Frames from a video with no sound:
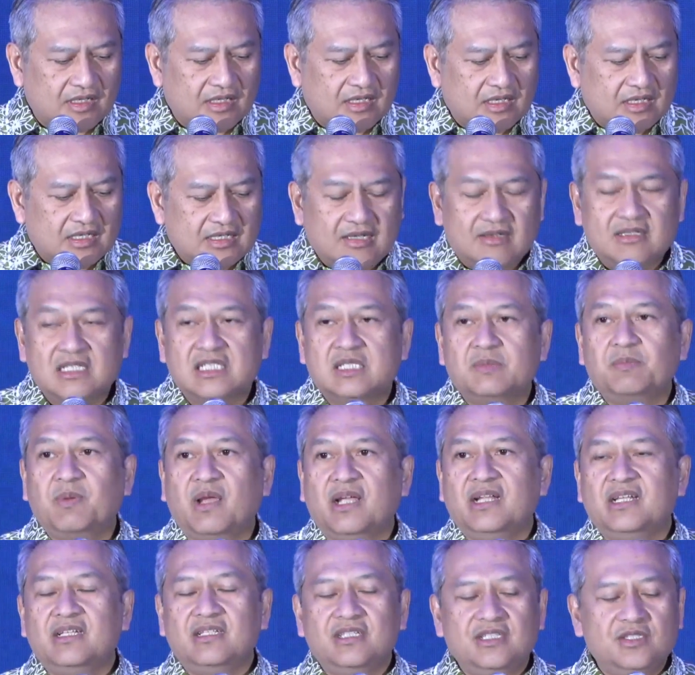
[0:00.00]
Now, despite
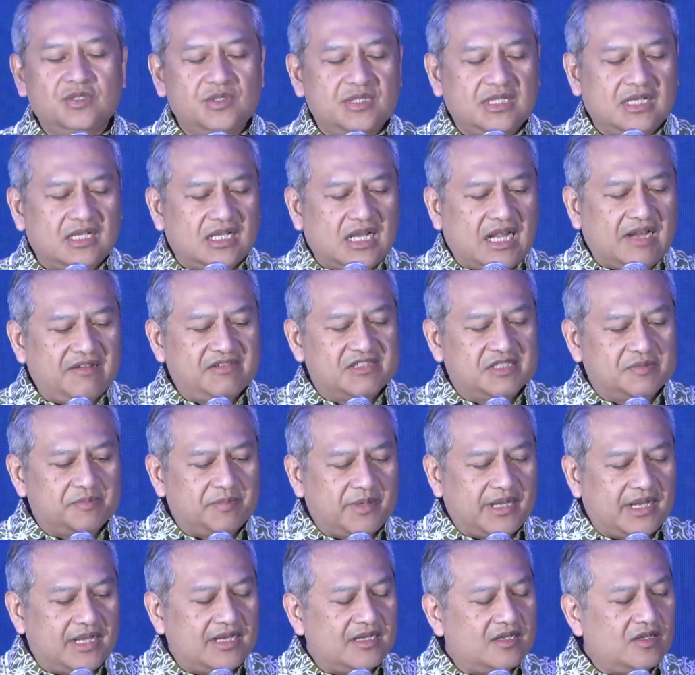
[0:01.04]
using a
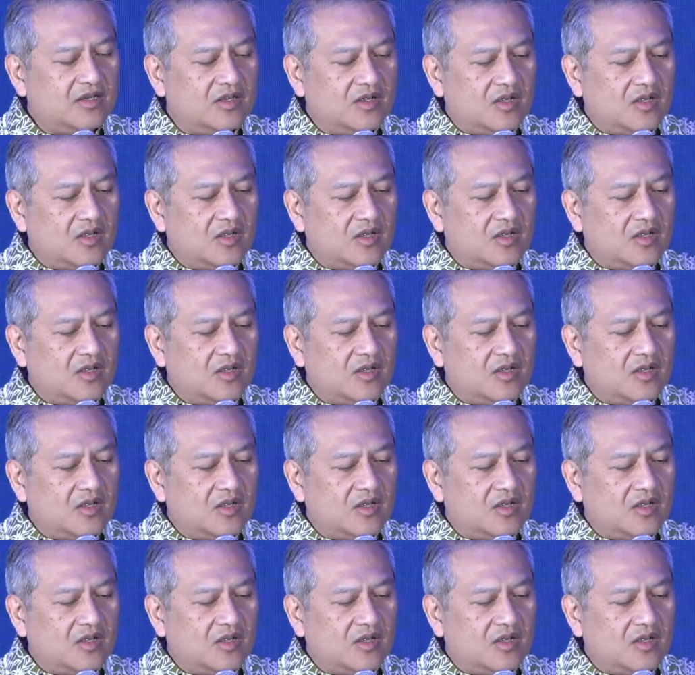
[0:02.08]
lifespan